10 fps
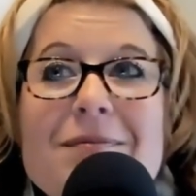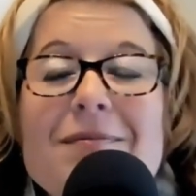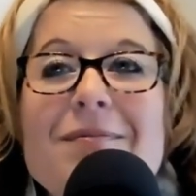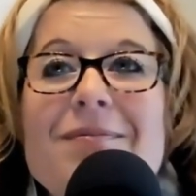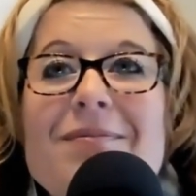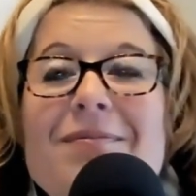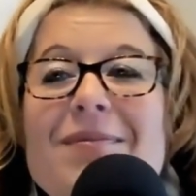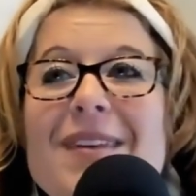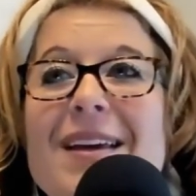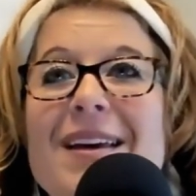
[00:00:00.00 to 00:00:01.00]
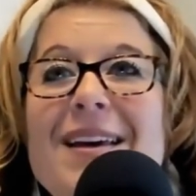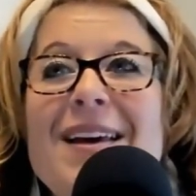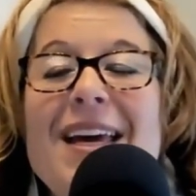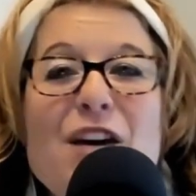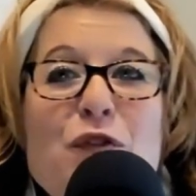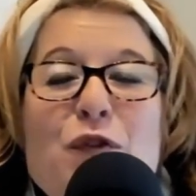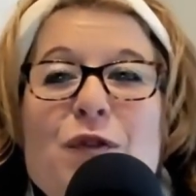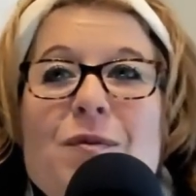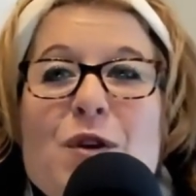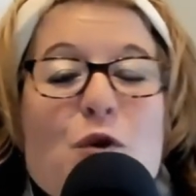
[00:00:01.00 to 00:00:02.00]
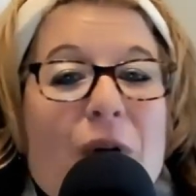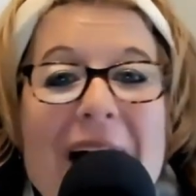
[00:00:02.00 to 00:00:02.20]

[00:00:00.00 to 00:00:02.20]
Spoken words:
If you've had that encounter,